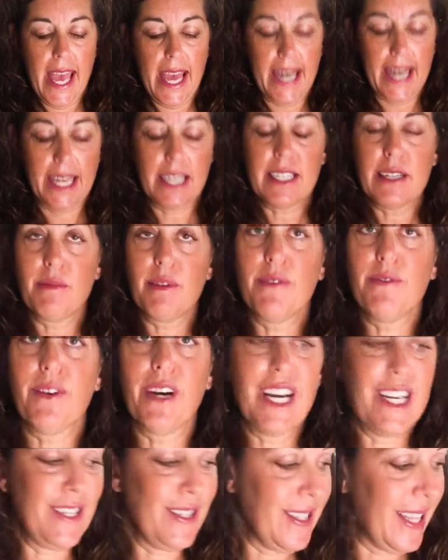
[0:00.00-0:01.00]
and actually
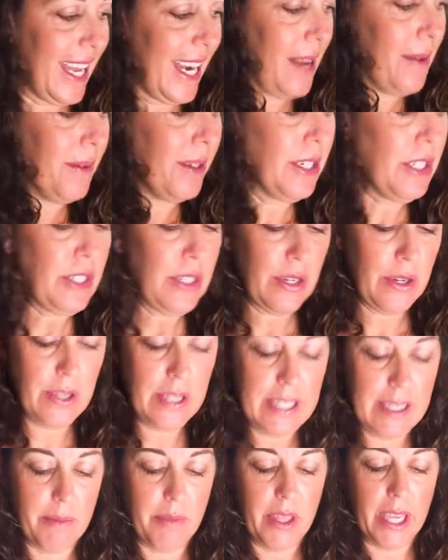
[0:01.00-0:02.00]
before I do that, I want to show
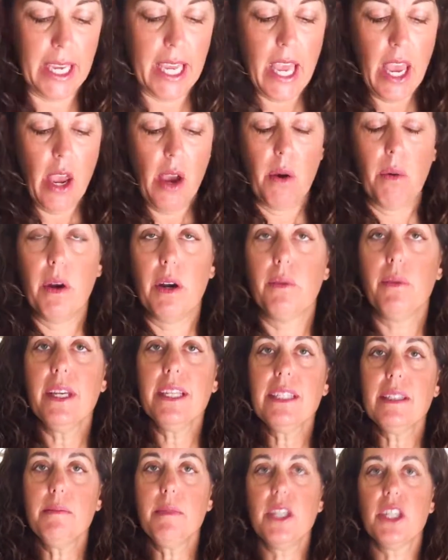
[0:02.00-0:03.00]
you something. When we
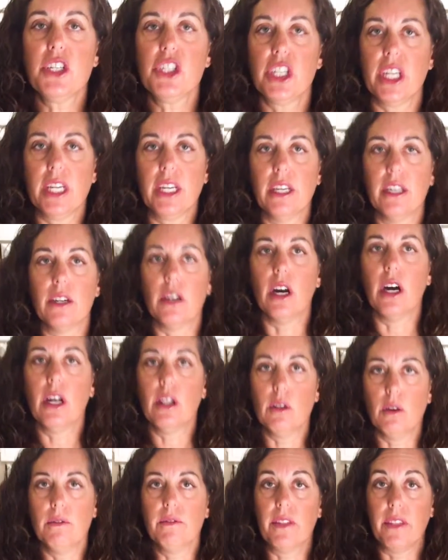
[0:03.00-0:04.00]
smear chicken
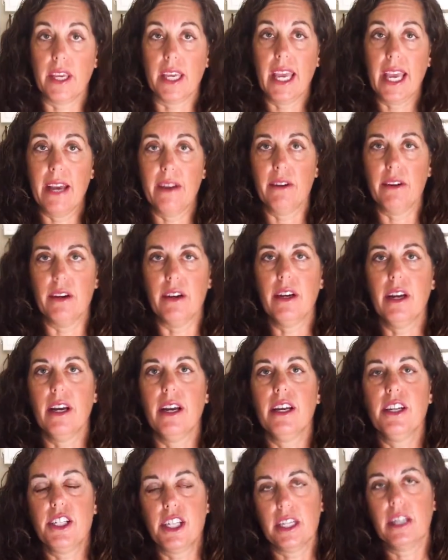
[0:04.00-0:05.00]
all over the counter,
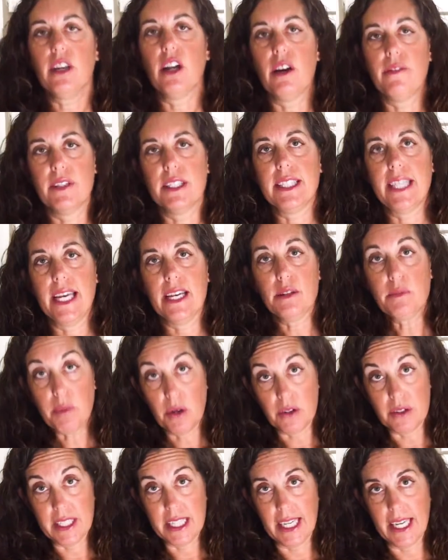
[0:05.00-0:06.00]
chicken obviously has
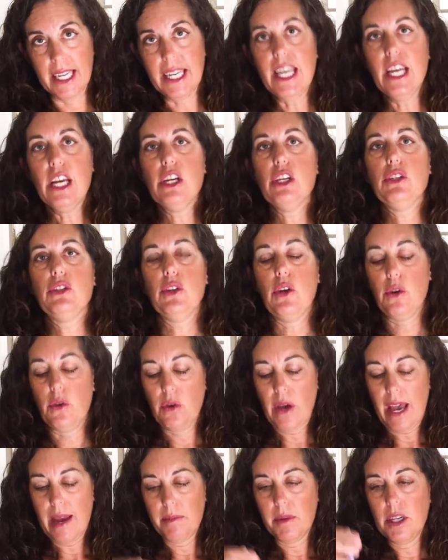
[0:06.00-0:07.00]
protein,
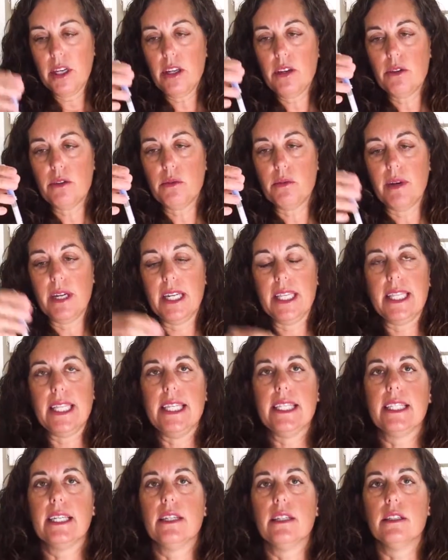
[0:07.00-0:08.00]
so I'm going to use one of
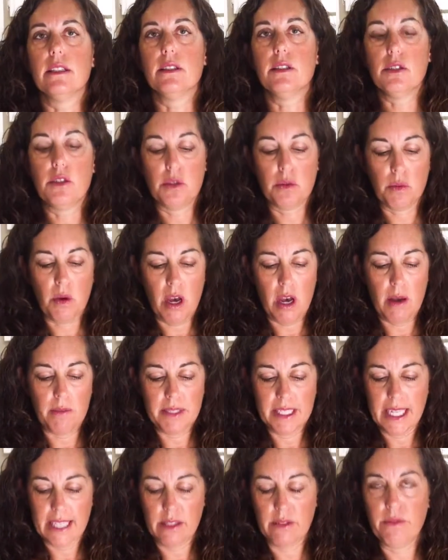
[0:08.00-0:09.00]
these little
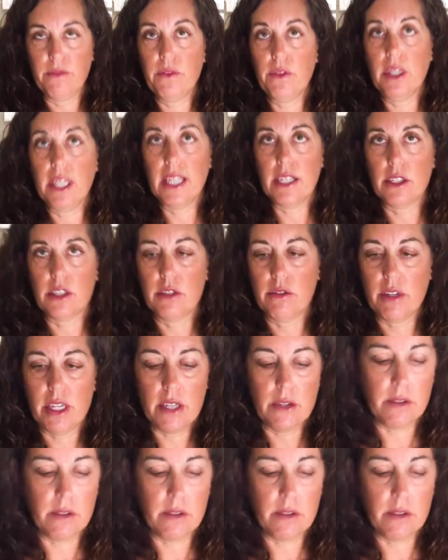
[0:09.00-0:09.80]
swabs that the food industry